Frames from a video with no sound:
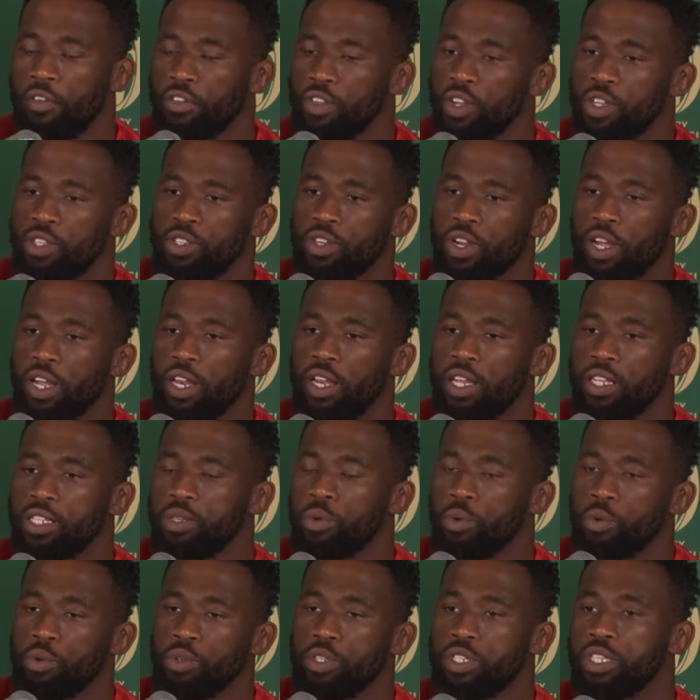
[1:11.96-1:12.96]
after
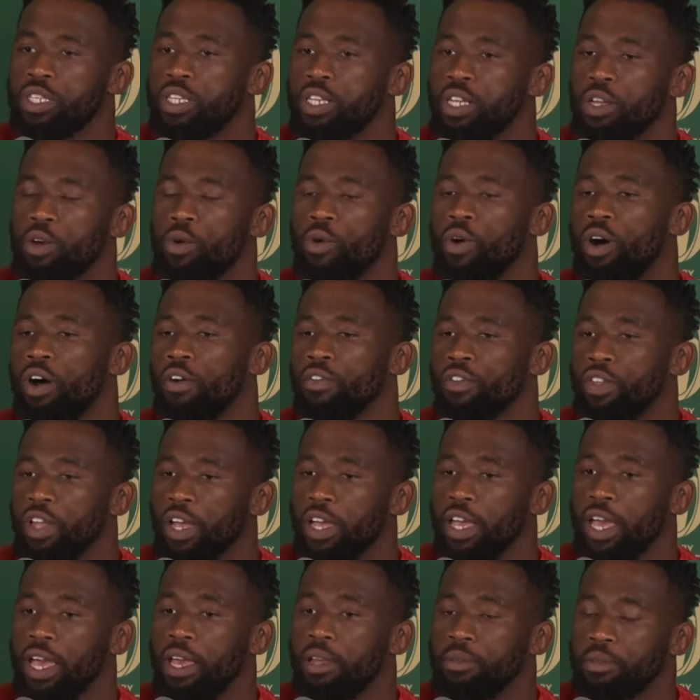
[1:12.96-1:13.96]
trainings we would see, or
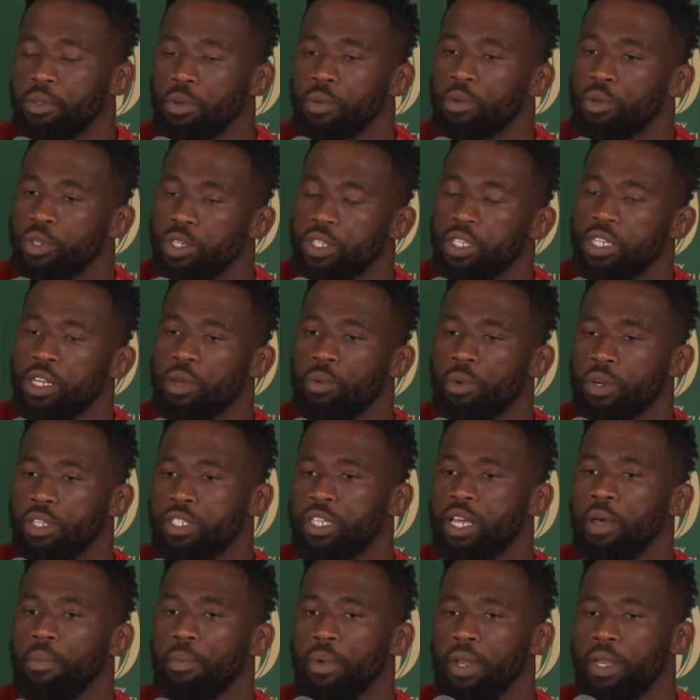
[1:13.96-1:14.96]
after games we would see
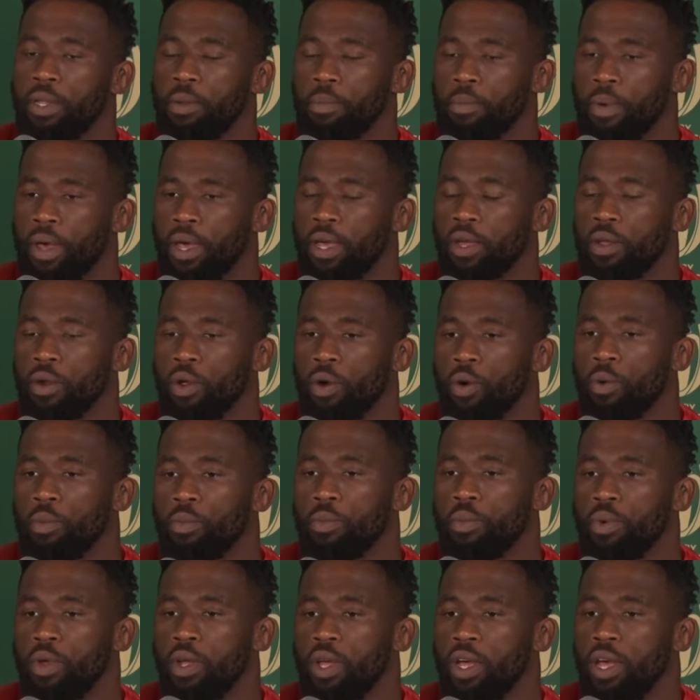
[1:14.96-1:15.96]
what's happening back at
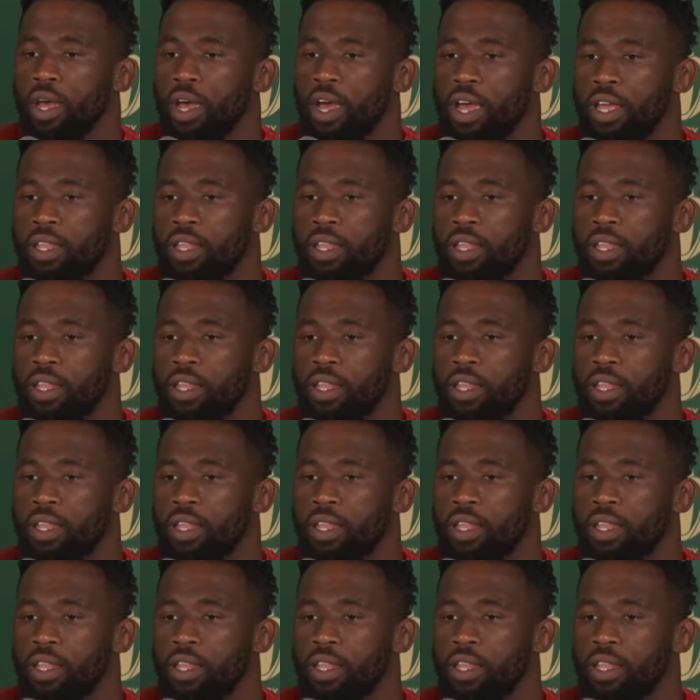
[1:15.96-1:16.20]
home,